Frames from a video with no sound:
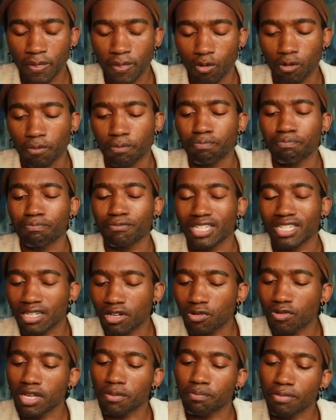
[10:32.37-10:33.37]
would
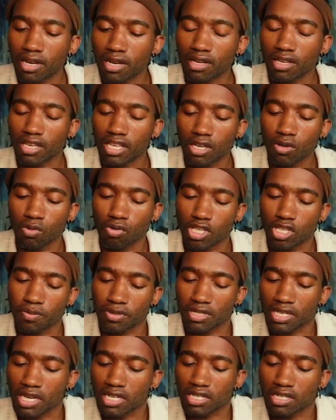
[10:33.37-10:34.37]
generate better keywords
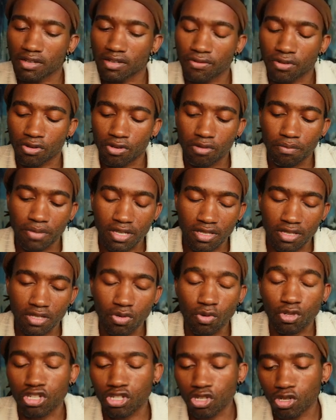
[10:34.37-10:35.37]
potentially for your business,
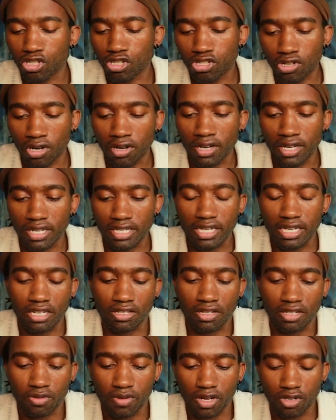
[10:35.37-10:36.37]
or show stronger
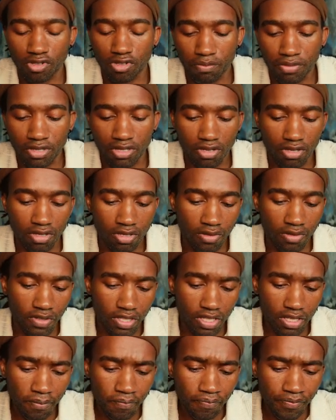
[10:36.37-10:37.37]
intent to interact with your business or
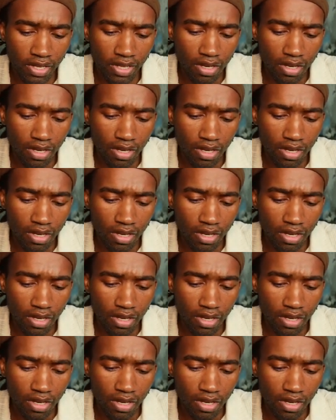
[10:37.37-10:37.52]
service.